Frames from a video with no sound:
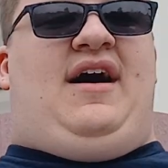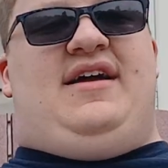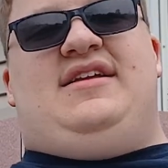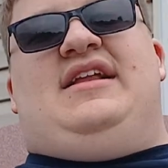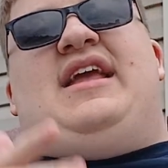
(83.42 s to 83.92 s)

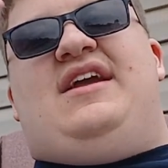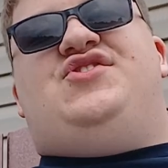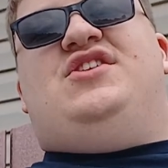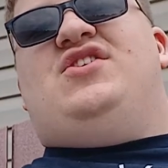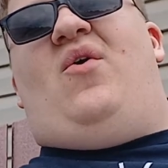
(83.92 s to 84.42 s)
in
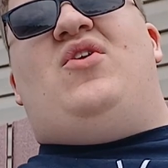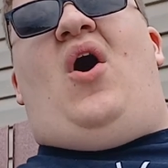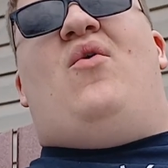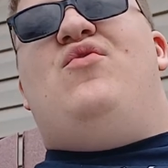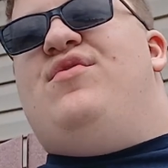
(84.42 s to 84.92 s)
case you don't
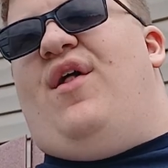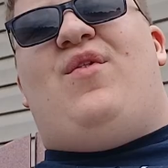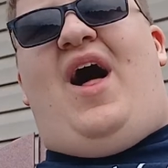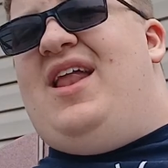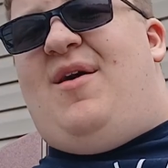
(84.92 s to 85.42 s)
know who the
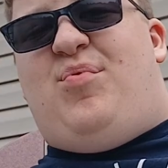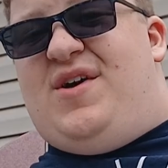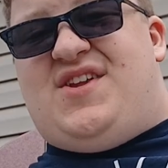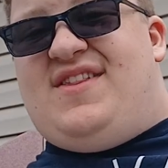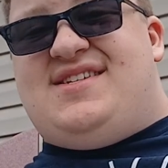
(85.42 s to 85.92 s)
lineup
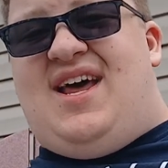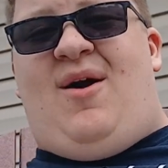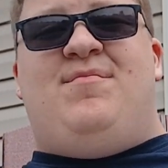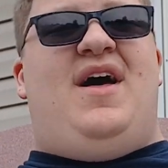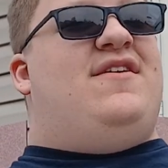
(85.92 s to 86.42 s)
was on this
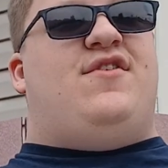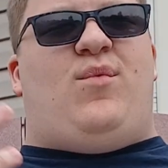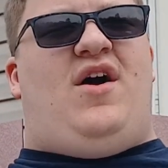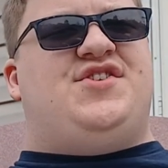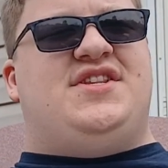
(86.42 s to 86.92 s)
album, and if you're
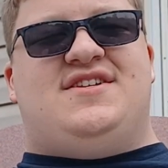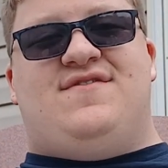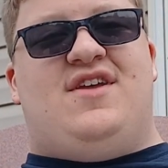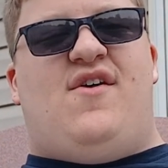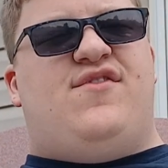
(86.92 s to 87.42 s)
watching this
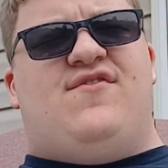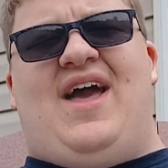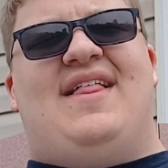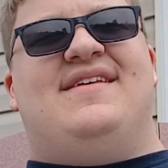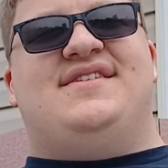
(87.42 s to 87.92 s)
video, if you've
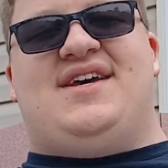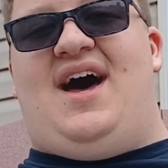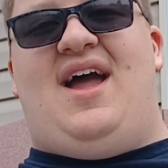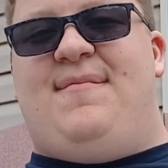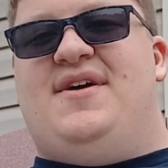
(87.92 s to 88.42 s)
had the
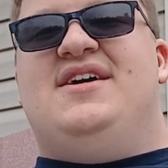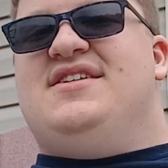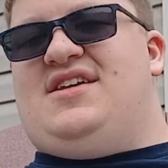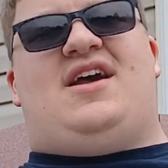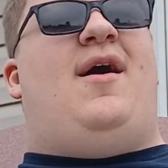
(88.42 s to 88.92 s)
time
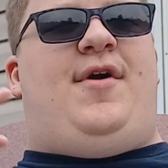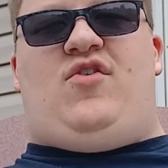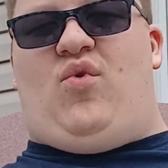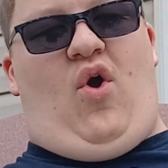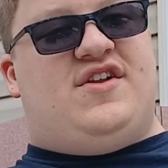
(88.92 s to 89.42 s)
to come
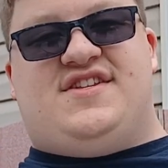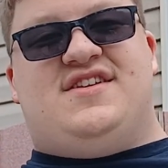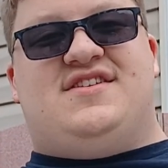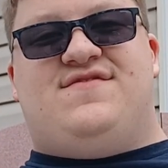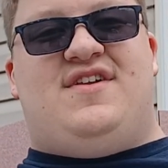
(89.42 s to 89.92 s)
across
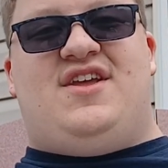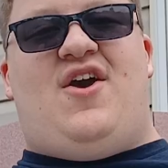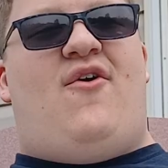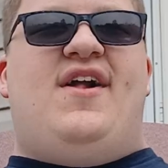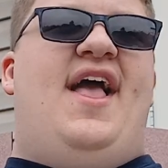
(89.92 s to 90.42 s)
this
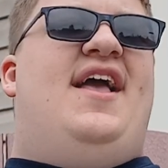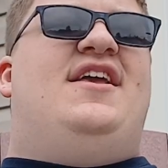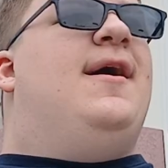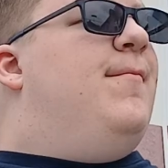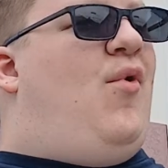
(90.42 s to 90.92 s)
video,
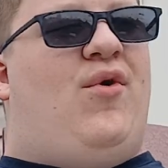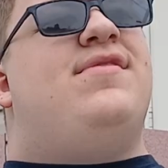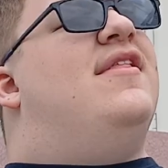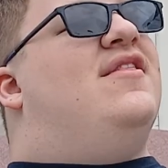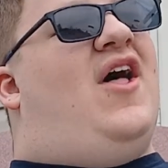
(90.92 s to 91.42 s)
you more
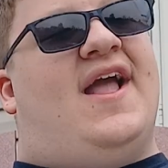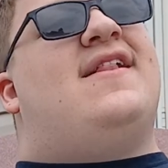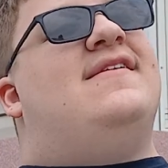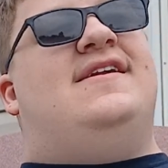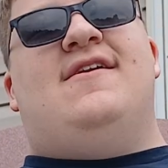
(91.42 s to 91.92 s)
than
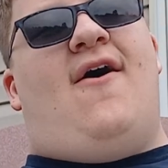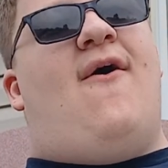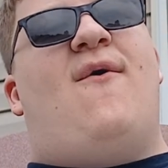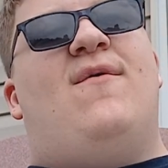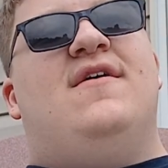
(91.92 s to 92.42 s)
likely
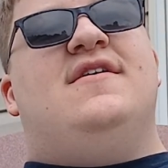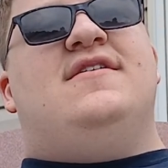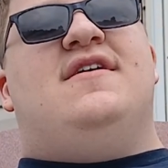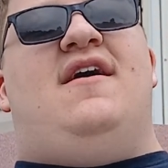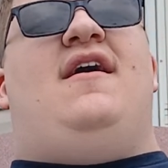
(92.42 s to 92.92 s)
know
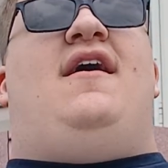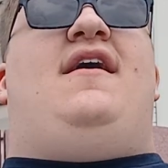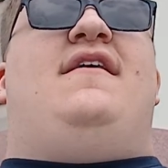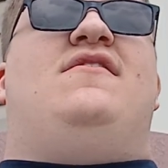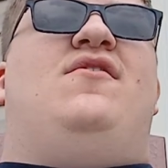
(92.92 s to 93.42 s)

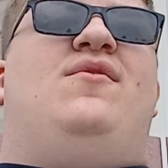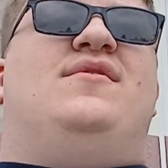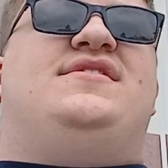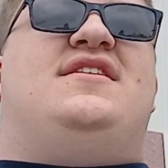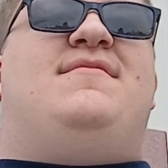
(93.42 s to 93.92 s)
who
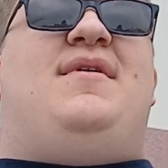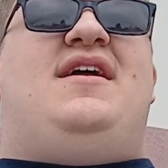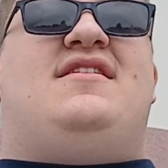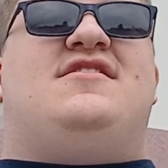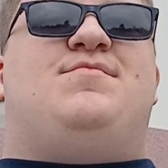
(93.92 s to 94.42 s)
was in the
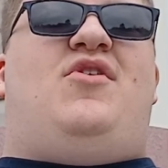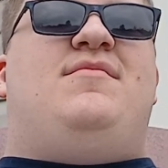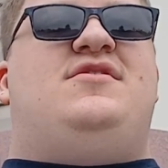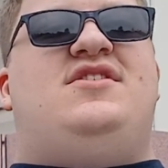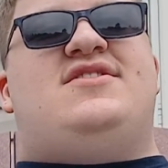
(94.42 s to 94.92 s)
band at this point.
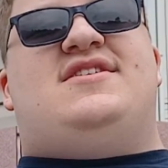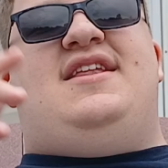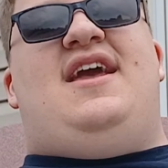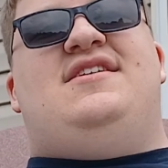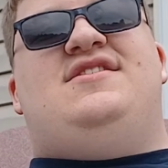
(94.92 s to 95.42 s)
But just in
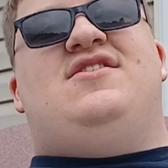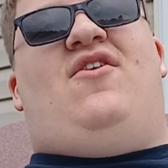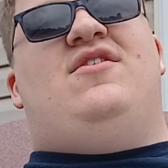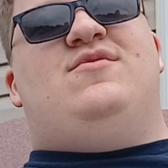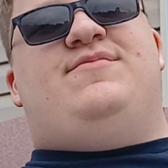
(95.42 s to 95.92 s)
case you
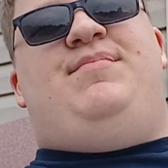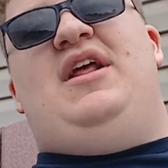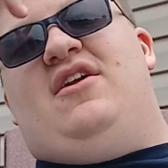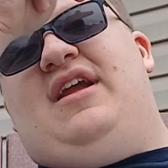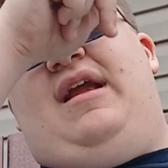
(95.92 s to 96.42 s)
don't, it was
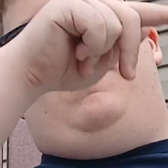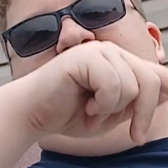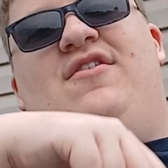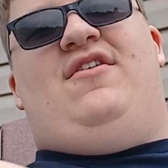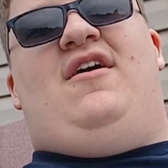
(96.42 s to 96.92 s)
Peter
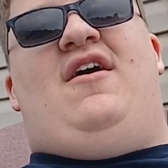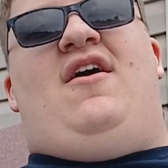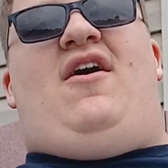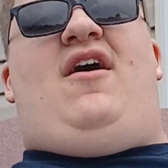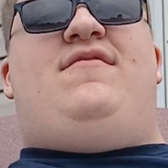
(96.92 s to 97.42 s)
Gabriel
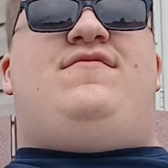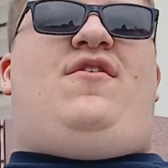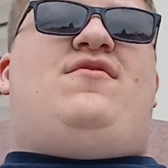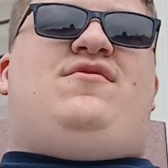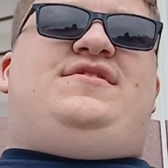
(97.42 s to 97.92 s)
on
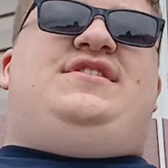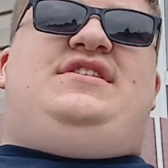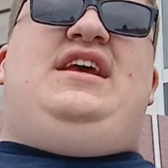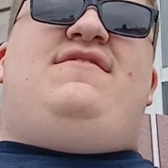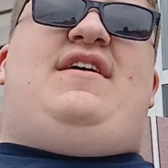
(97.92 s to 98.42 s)
vocals,
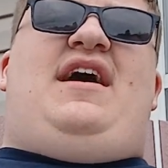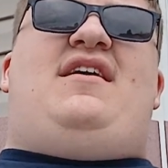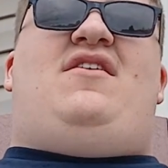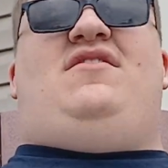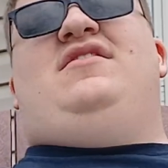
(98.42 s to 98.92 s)
Steve
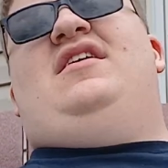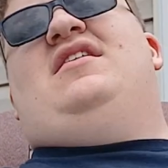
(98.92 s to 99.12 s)
Hackett on lead